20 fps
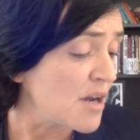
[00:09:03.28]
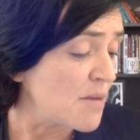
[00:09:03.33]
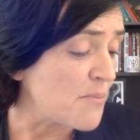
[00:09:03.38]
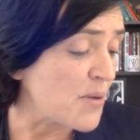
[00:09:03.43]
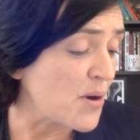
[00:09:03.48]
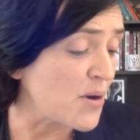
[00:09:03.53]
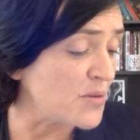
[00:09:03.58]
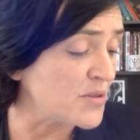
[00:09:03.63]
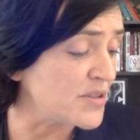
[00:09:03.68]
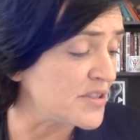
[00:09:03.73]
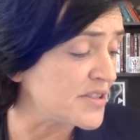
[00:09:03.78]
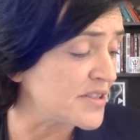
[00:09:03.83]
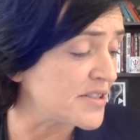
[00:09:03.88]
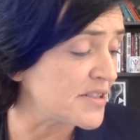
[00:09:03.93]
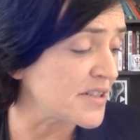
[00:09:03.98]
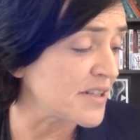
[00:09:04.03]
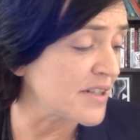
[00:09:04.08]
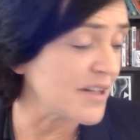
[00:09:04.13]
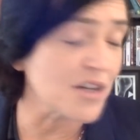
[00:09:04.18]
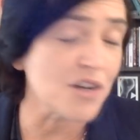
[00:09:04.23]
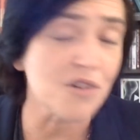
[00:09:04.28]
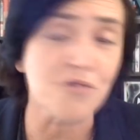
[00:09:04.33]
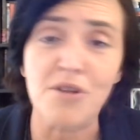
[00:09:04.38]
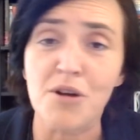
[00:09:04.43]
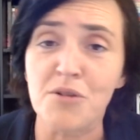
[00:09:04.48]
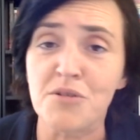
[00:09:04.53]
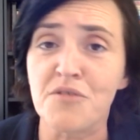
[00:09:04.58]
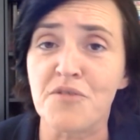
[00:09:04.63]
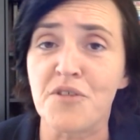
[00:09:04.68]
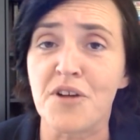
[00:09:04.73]
post
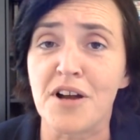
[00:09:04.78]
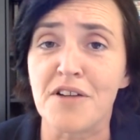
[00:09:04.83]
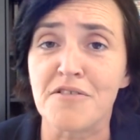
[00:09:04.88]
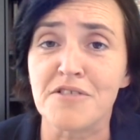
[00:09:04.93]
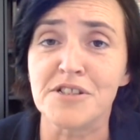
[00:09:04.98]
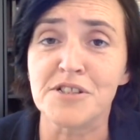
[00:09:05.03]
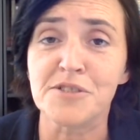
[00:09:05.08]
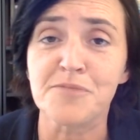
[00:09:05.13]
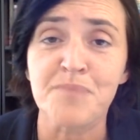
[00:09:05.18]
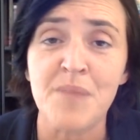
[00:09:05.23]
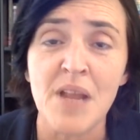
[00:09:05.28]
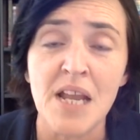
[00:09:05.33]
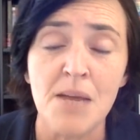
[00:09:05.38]
coronavirus.